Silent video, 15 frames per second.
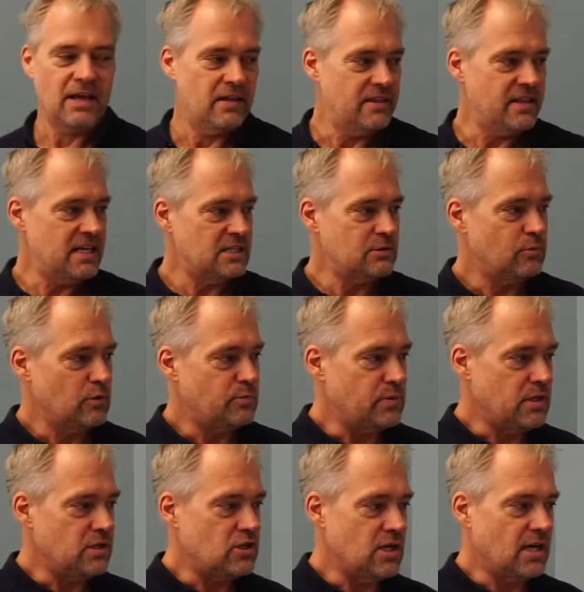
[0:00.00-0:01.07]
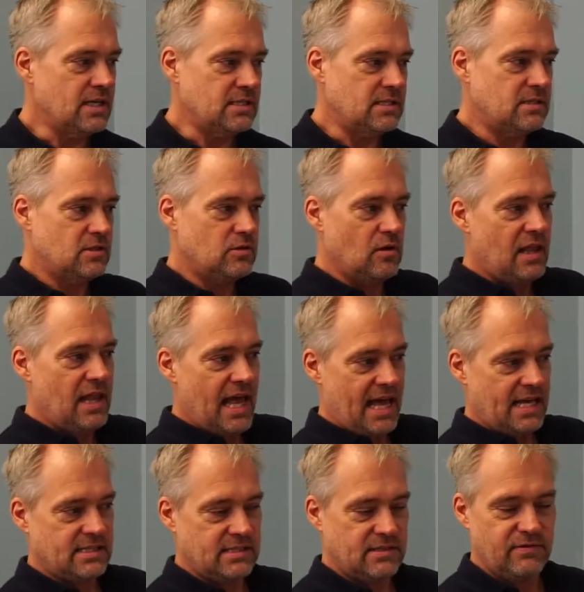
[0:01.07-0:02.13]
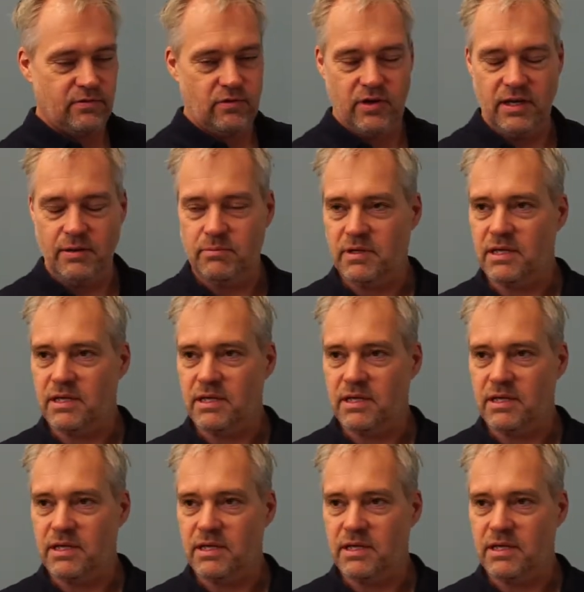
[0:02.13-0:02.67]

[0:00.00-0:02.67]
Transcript: This would be just too less for him.